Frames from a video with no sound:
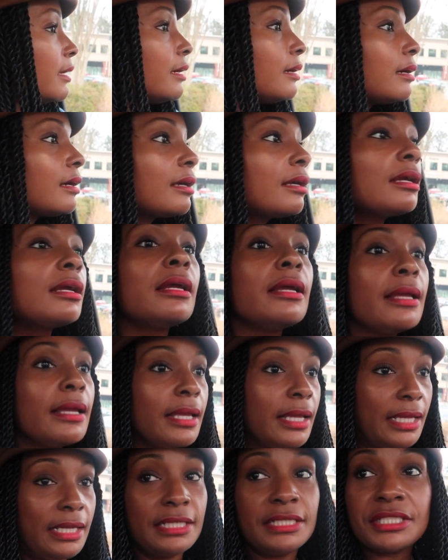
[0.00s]
here
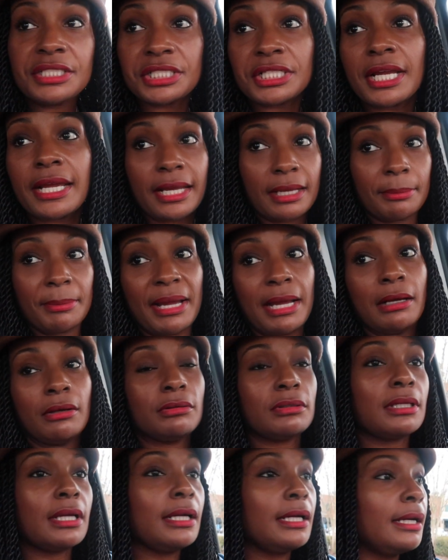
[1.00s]
and check them
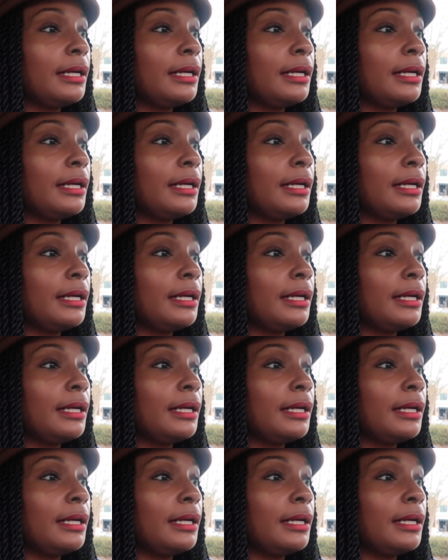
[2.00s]
out.